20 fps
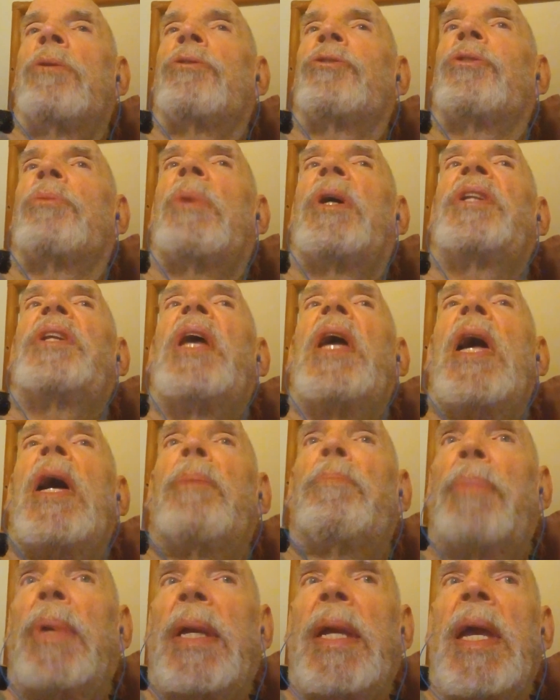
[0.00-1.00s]
So my
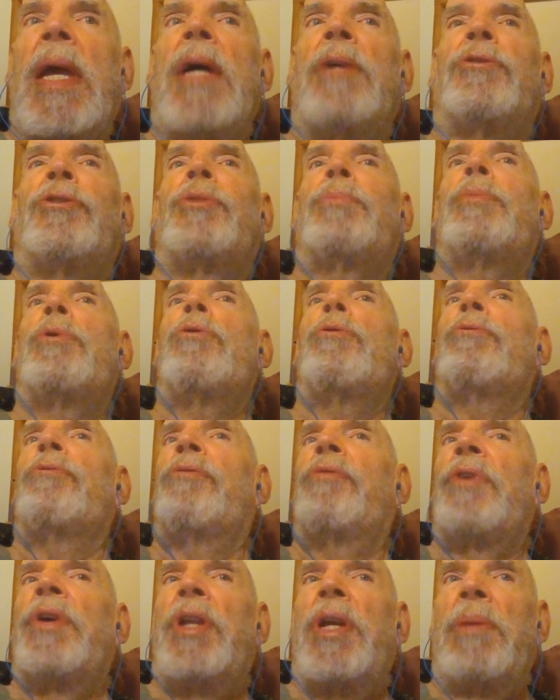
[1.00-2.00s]
dad began spoon
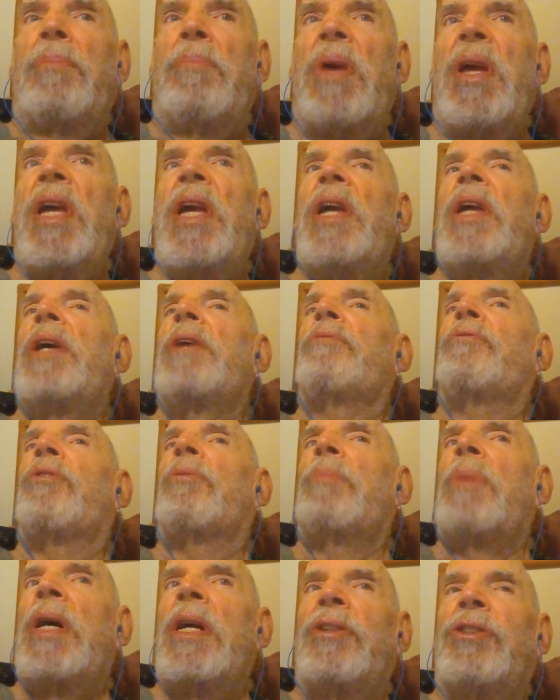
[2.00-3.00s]
feeding me
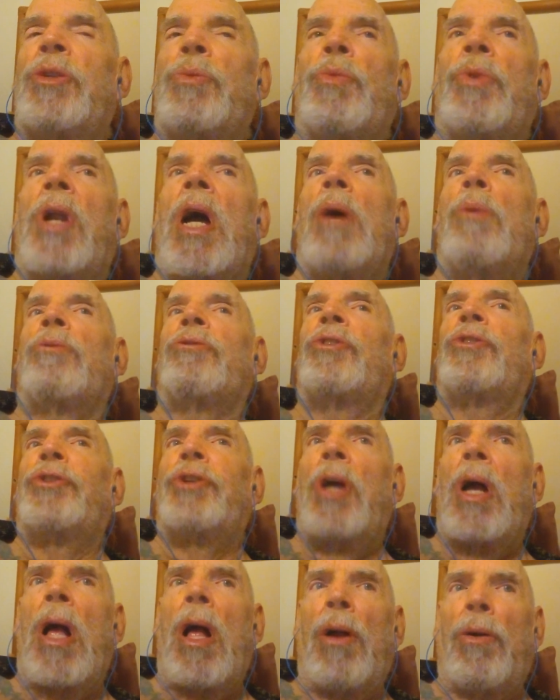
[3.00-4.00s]
information when I was a
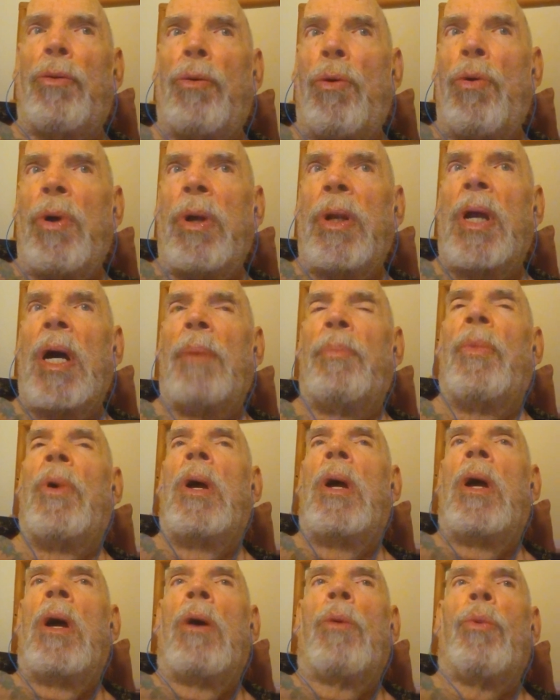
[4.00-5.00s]
child growing up
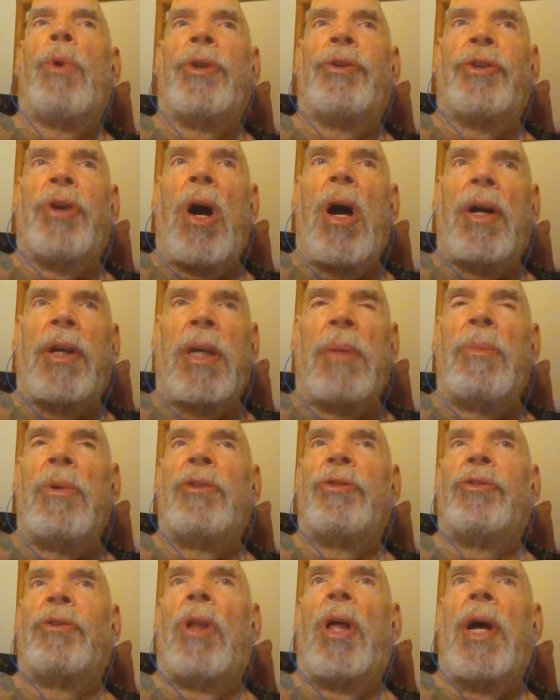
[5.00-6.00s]
with
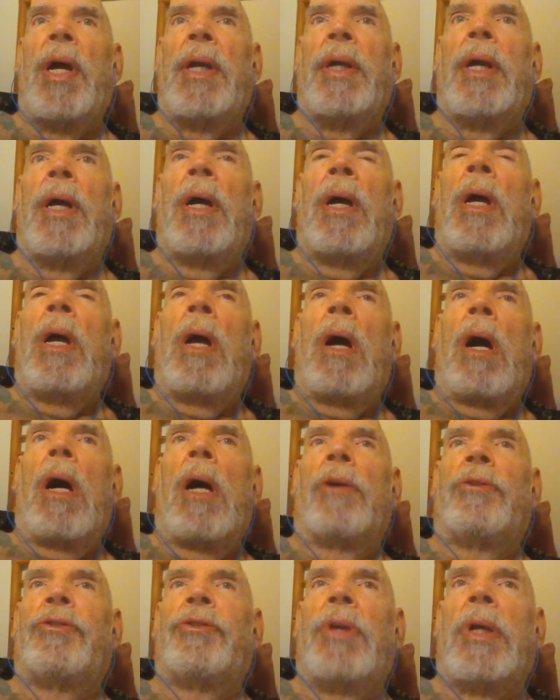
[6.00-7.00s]
documents like
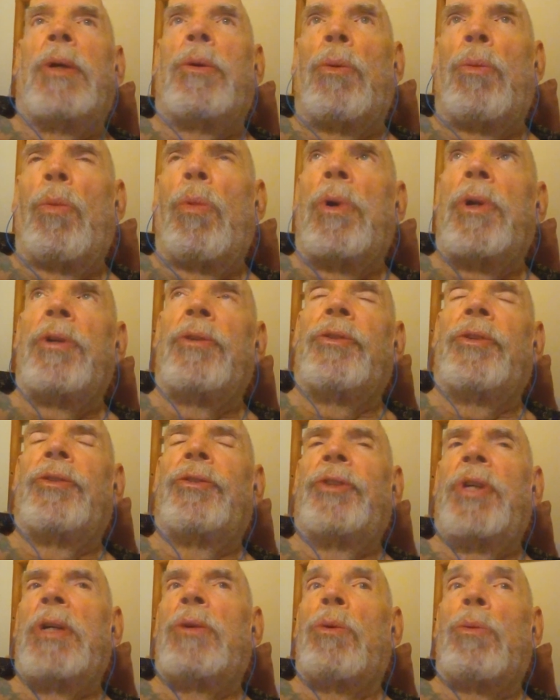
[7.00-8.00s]
uh, secret what is it
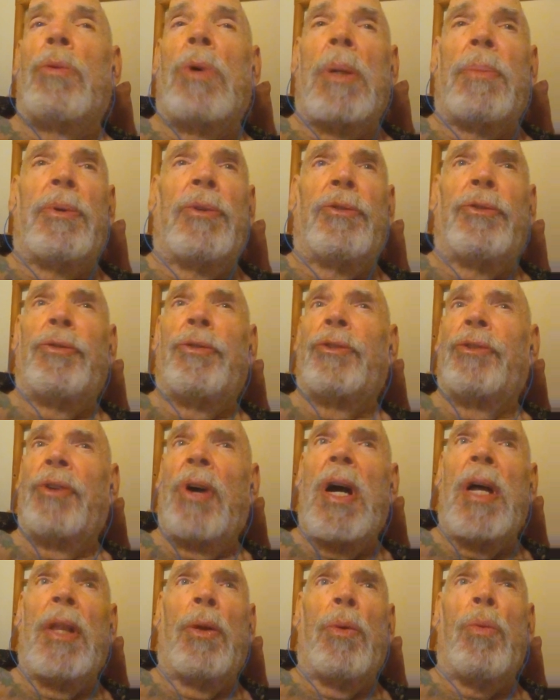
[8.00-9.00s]
secret weapons for
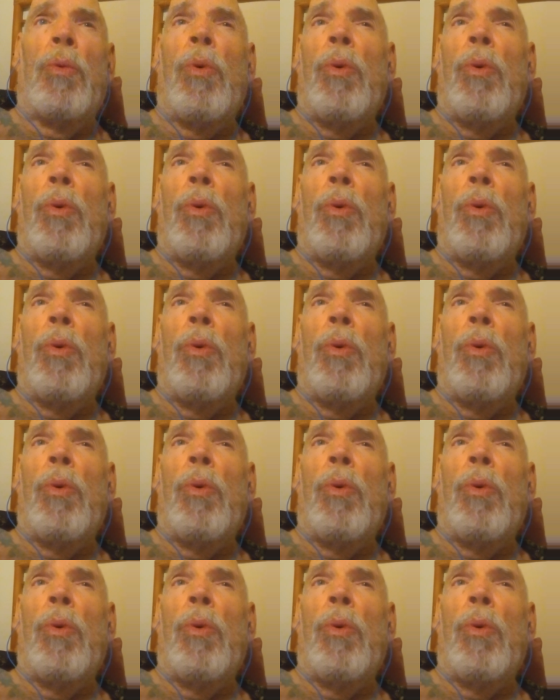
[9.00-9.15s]
silent